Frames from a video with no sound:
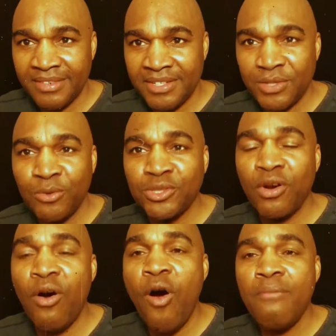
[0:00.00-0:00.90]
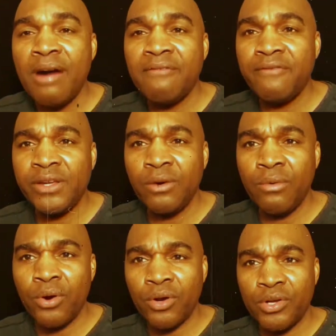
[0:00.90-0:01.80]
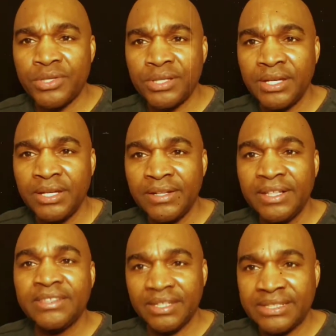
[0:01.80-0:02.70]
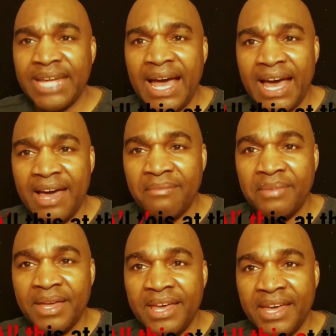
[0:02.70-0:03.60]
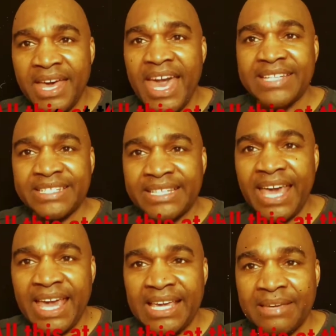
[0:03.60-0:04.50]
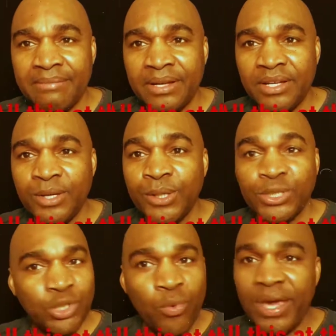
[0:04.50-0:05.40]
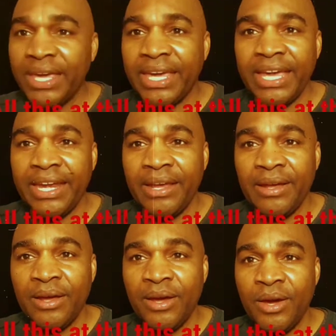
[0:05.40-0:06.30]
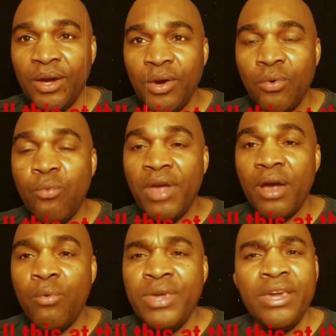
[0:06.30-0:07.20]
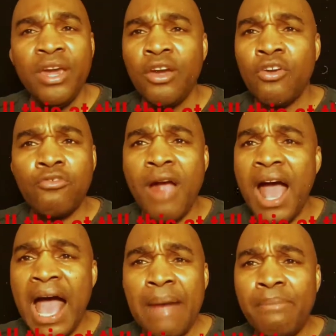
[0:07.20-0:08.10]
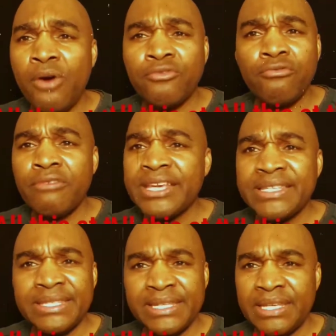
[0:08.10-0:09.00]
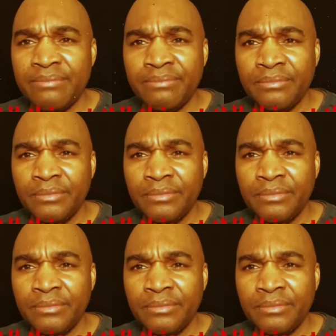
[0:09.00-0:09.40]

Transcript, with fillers: So, to all my fellow workers, the time has came to an end where we cry about racism